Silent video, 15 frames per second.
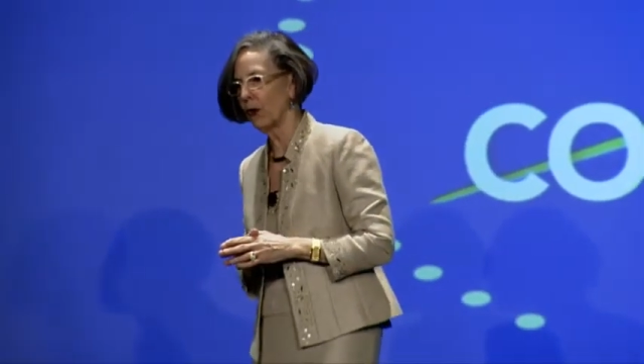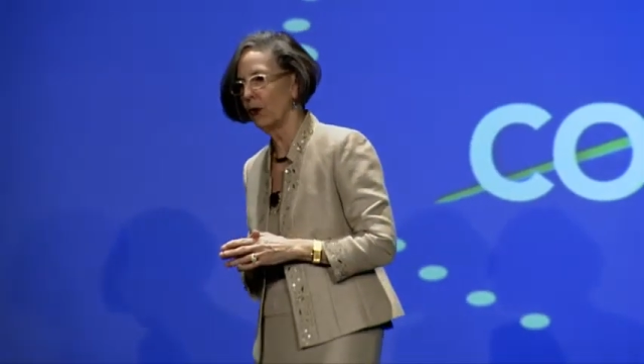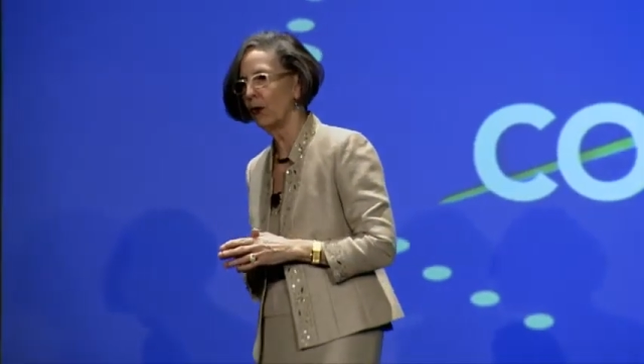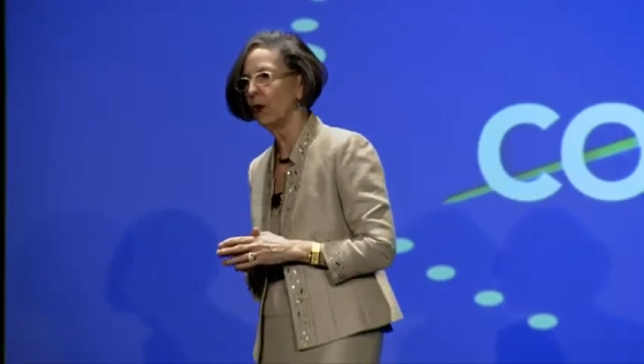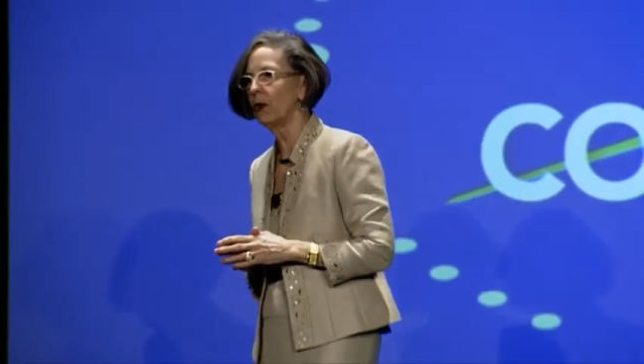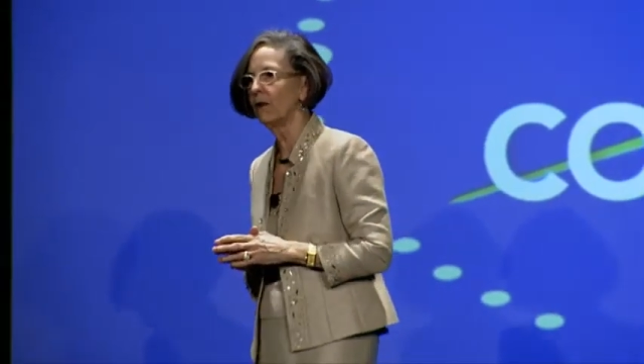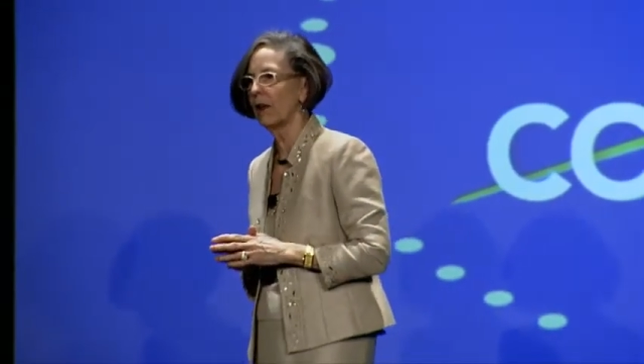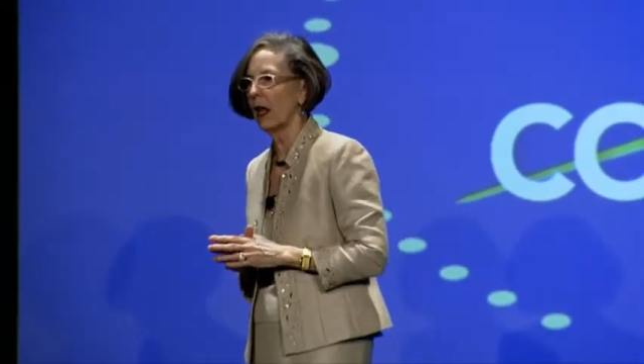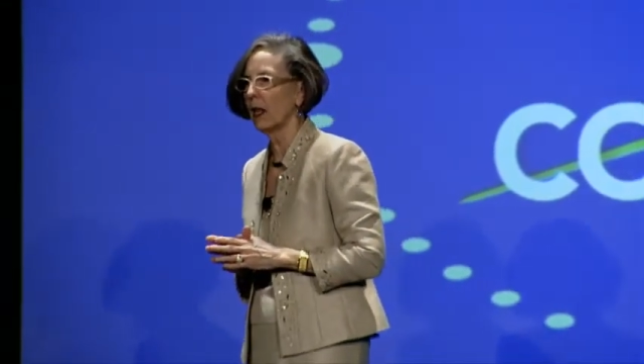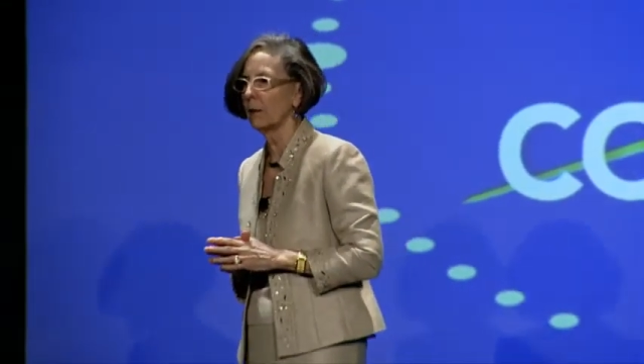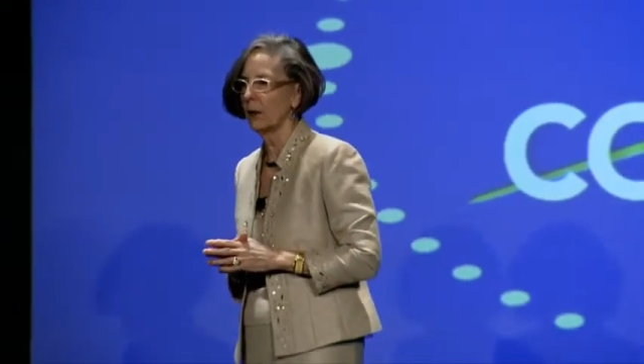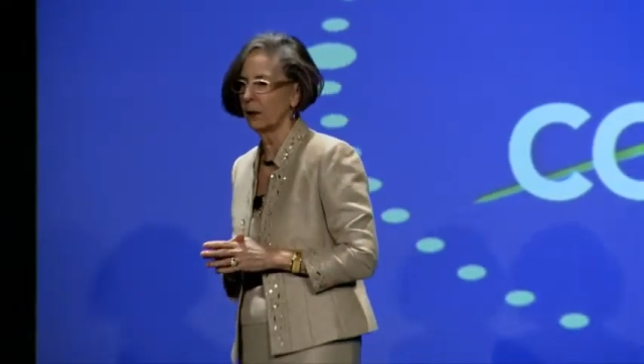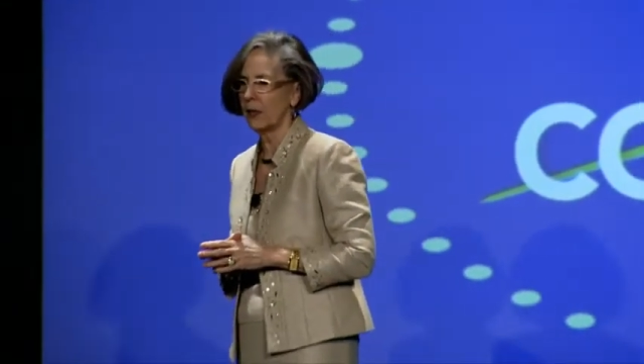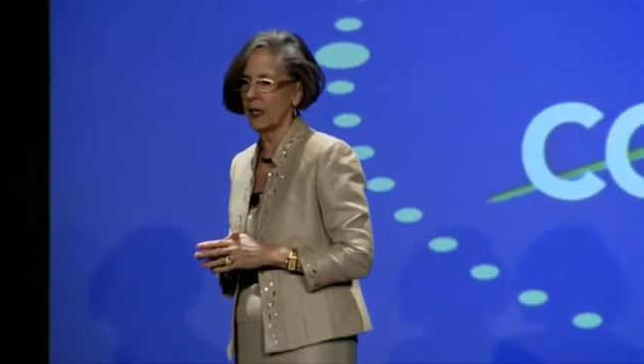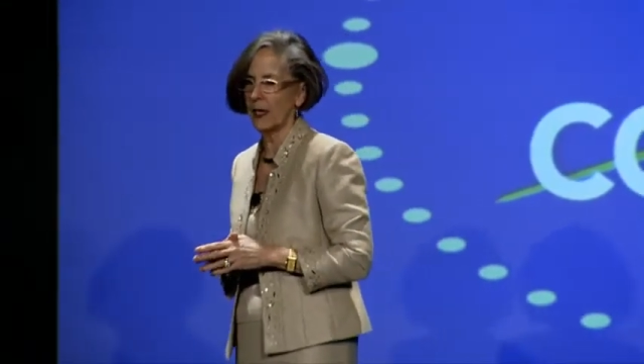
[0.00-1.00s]
new development
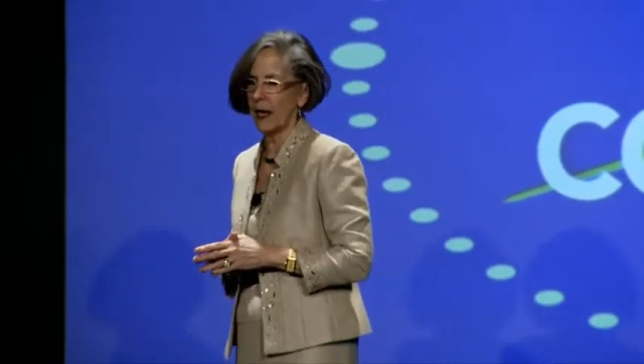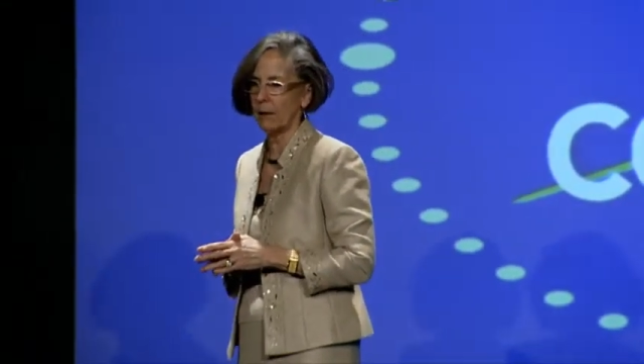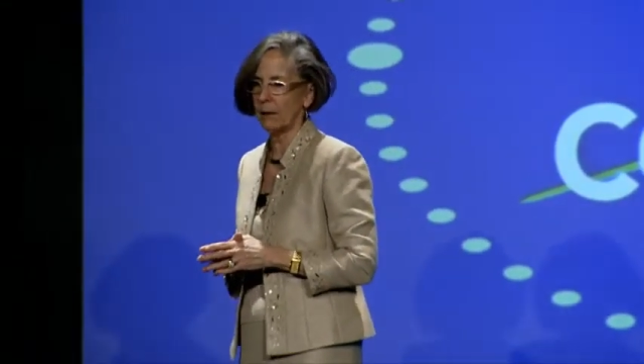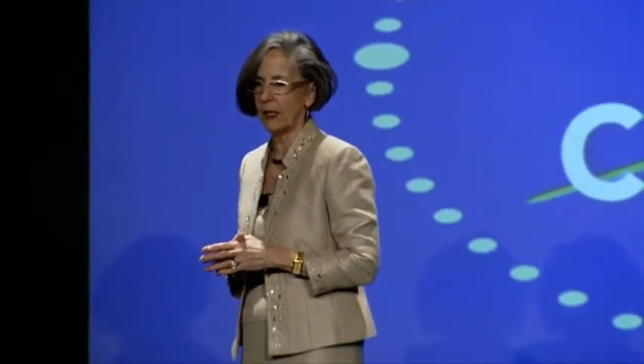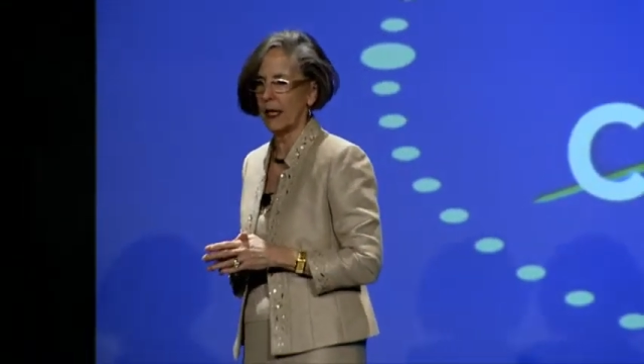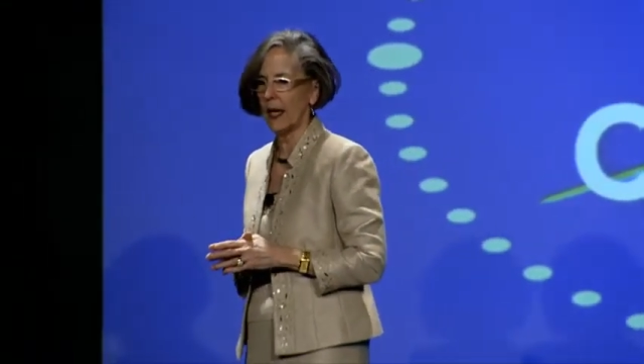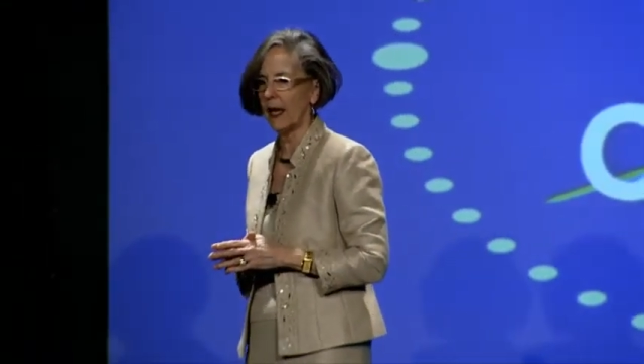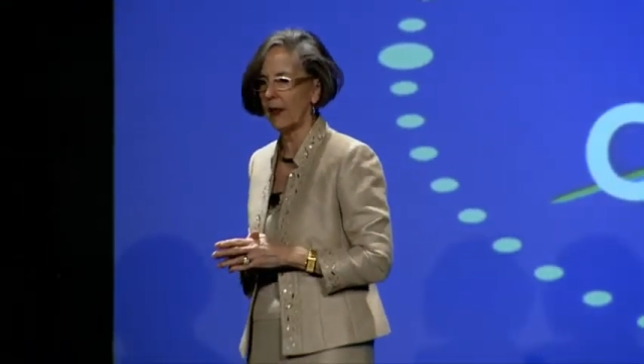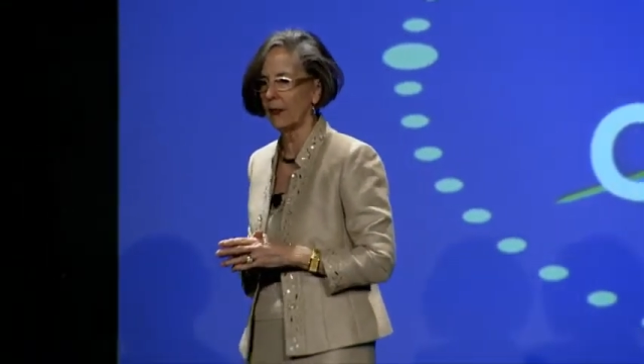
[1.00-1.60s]
within APA,